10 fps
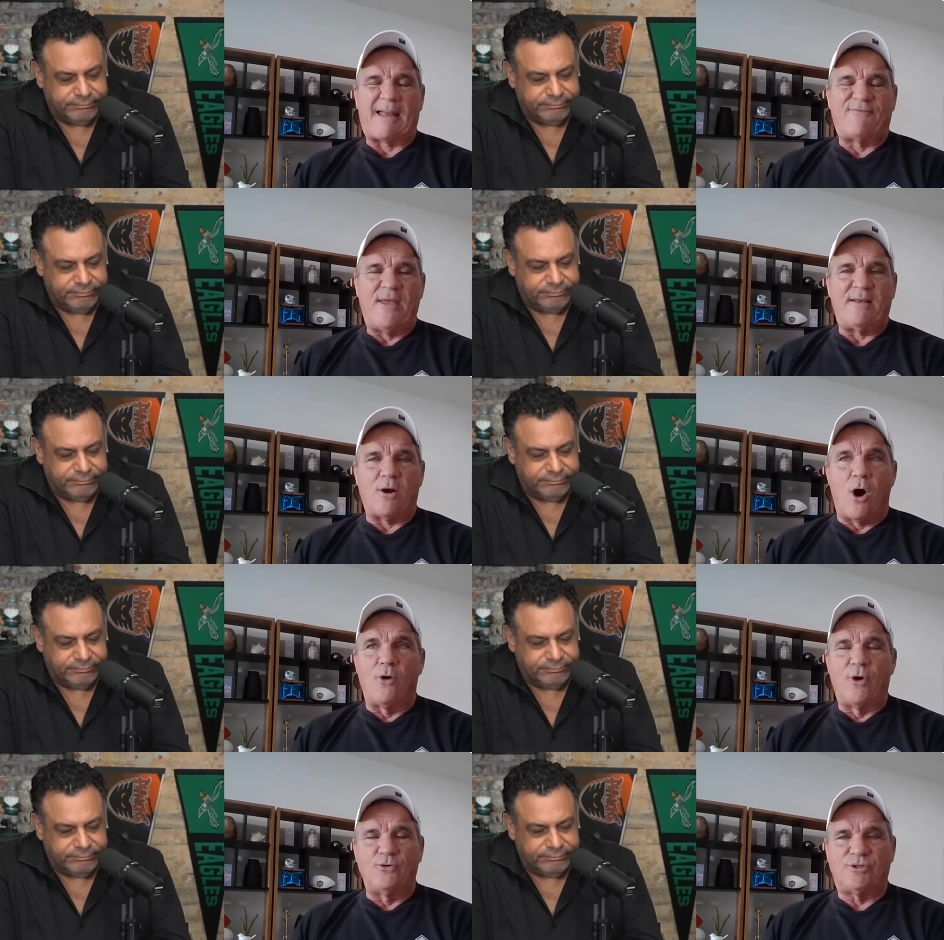Speaker 1: I think all
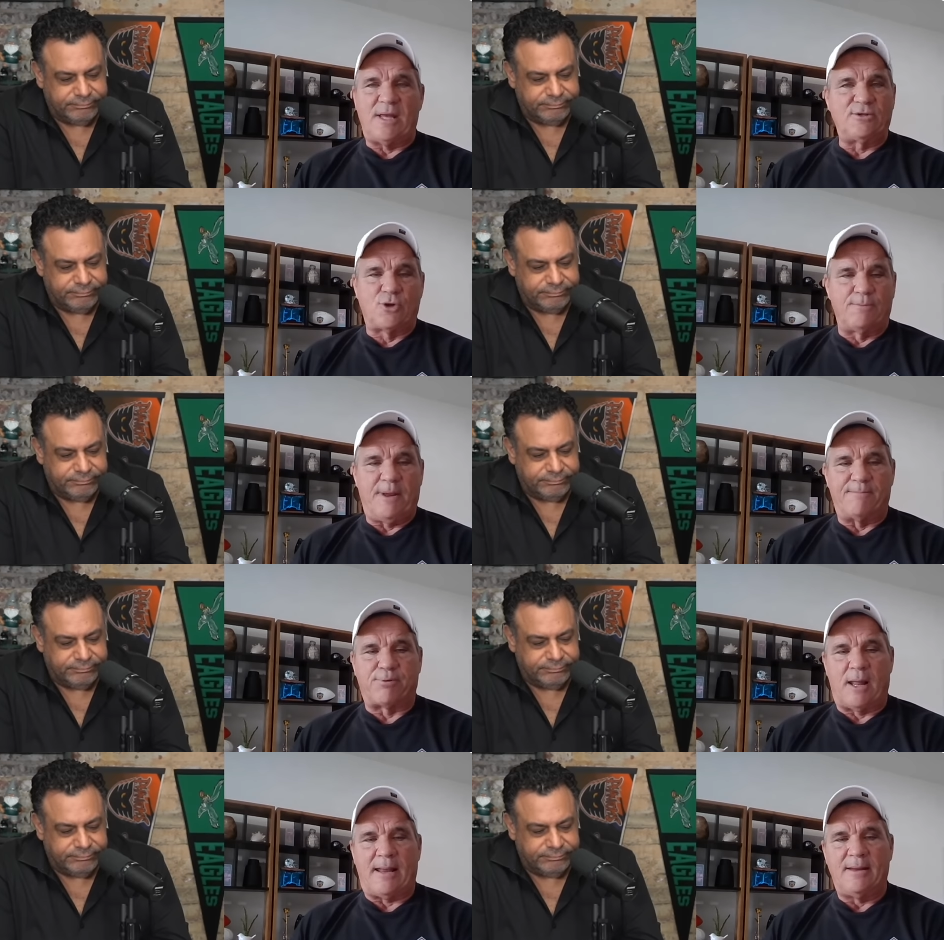those things could be in
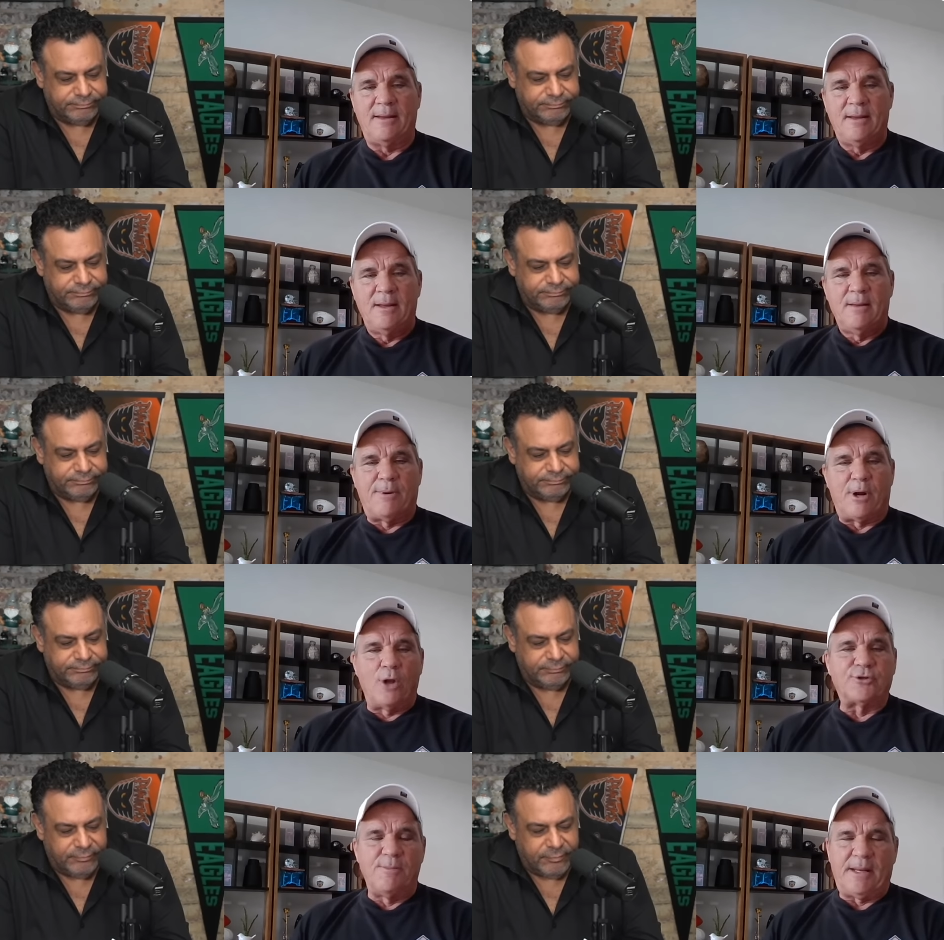play. But
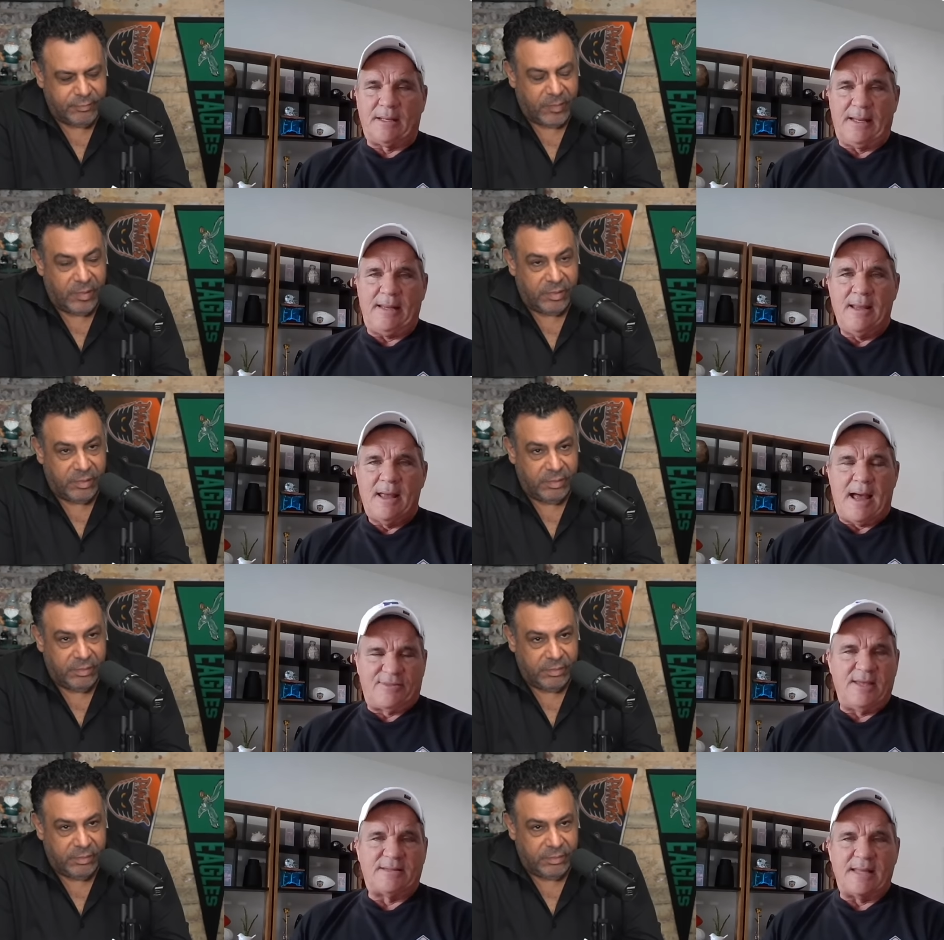ultimately, I
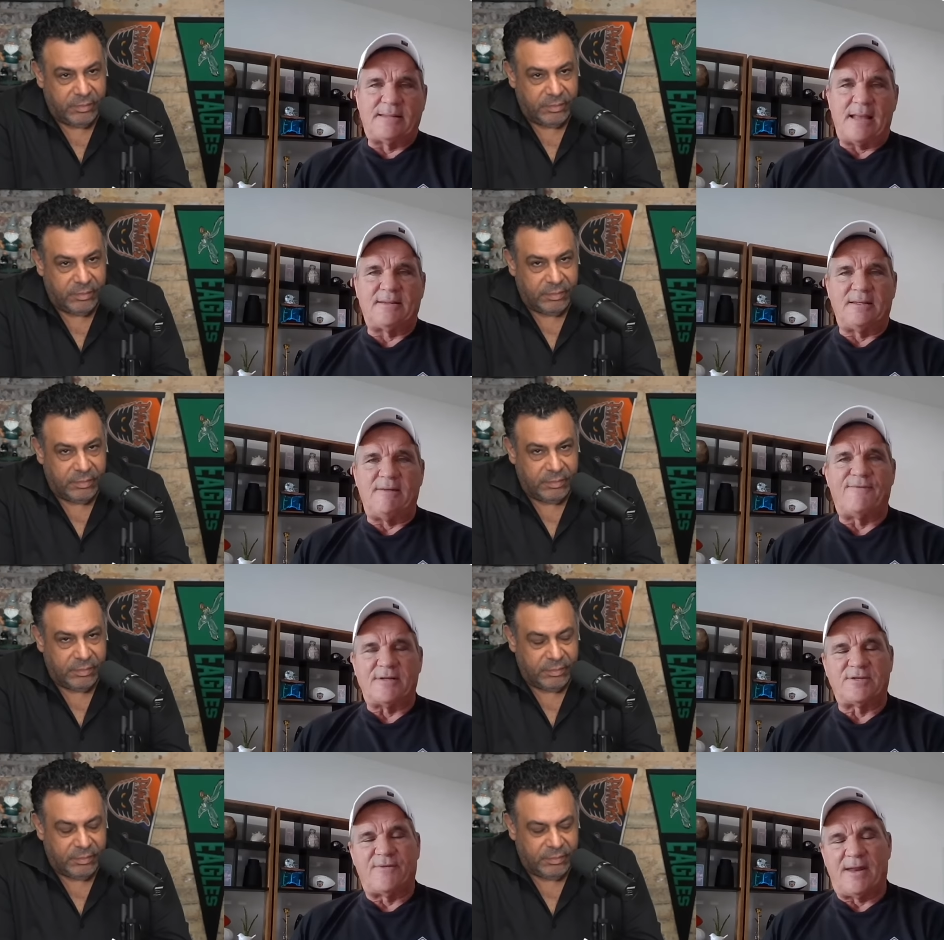think they take the
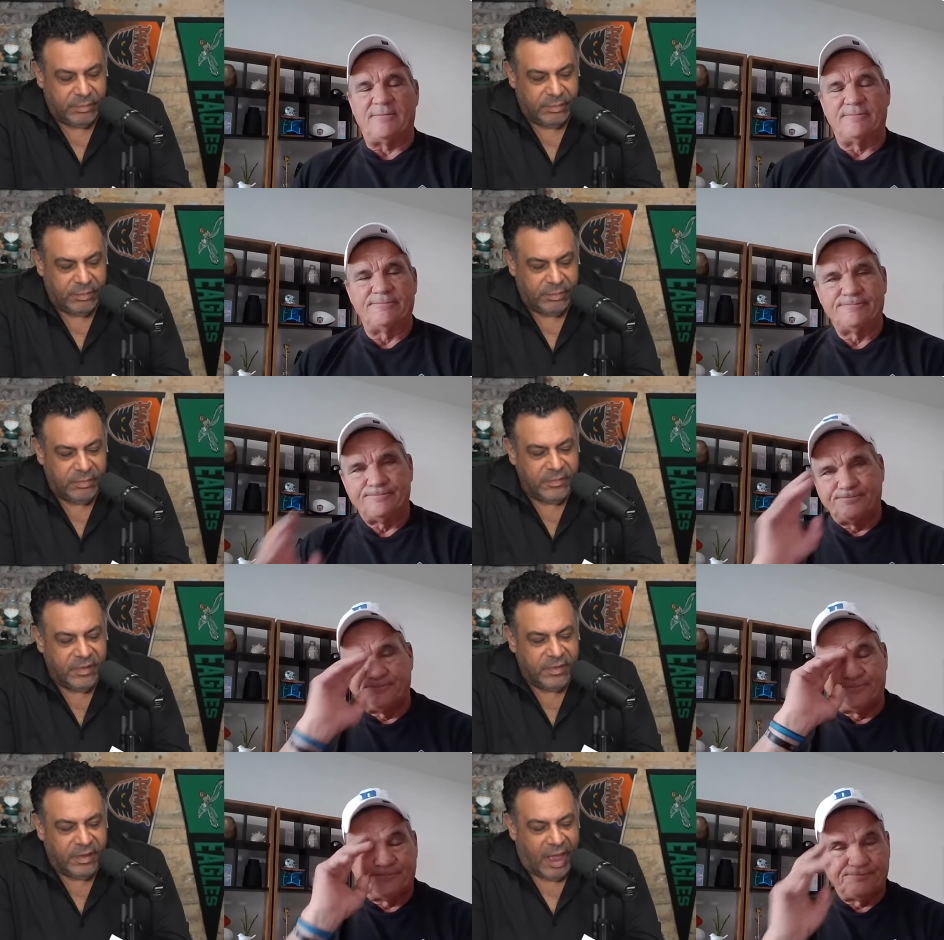defensive end.
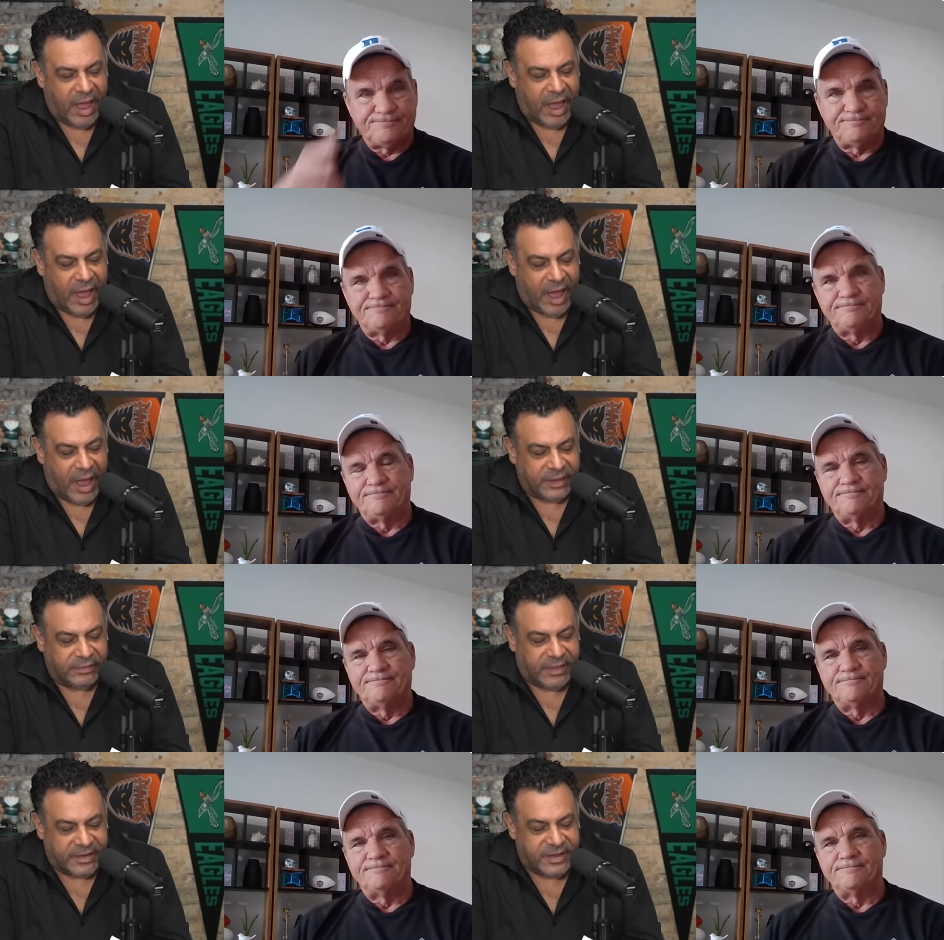
Speaker 2: Uh,
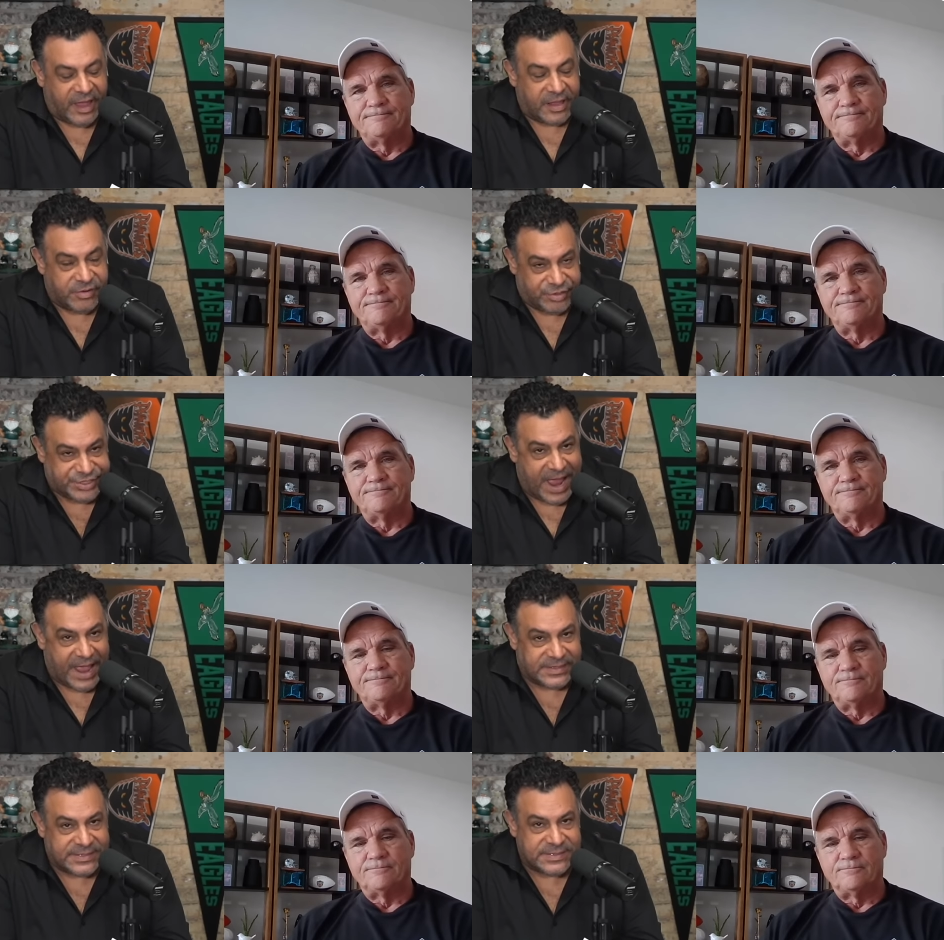then you got your
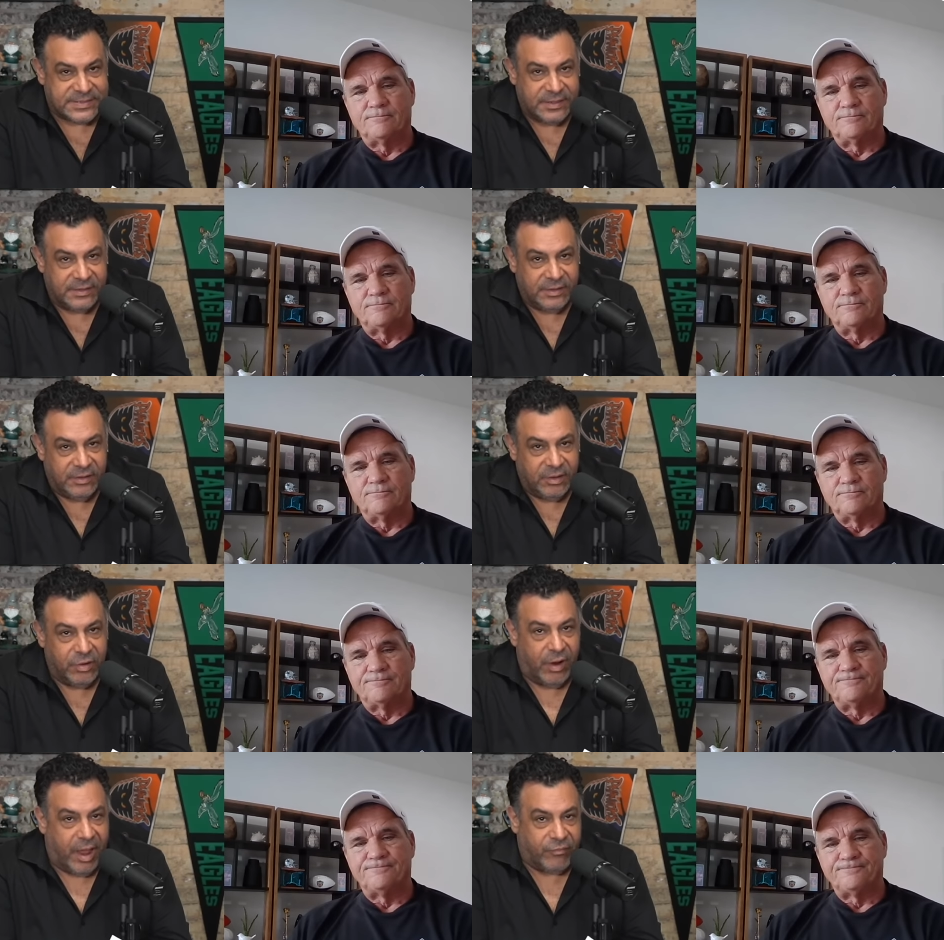Jets, who,
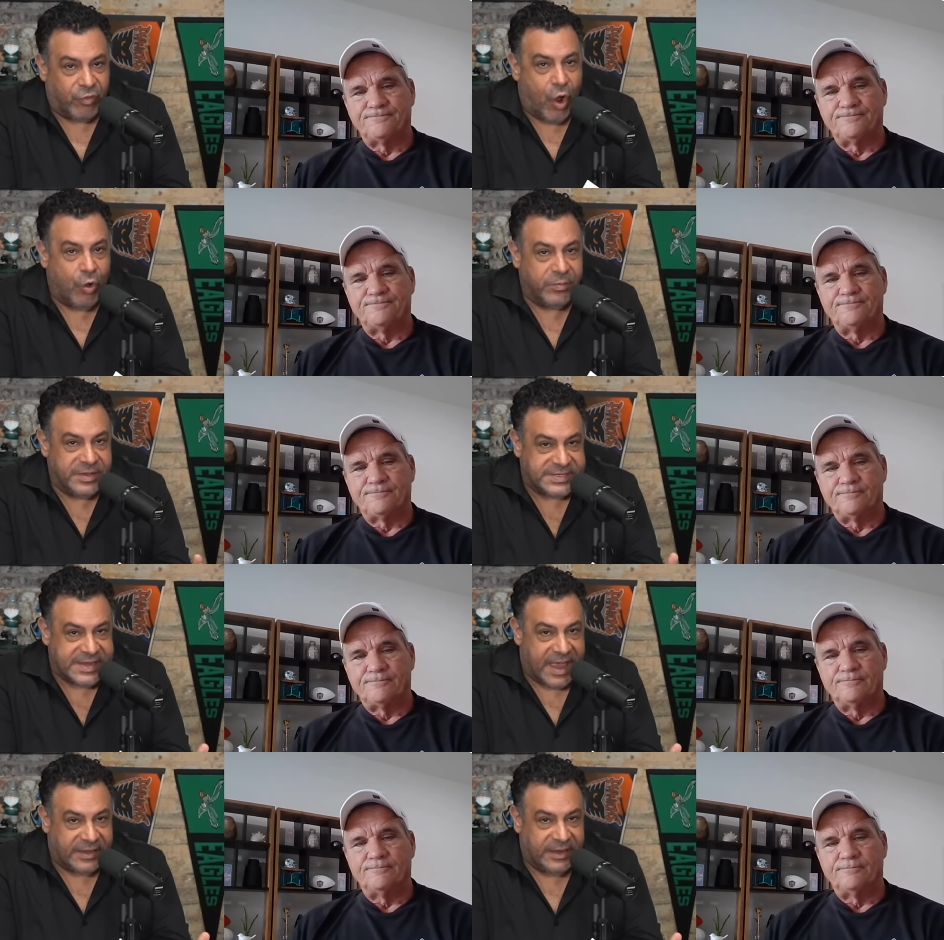and Rome, you said,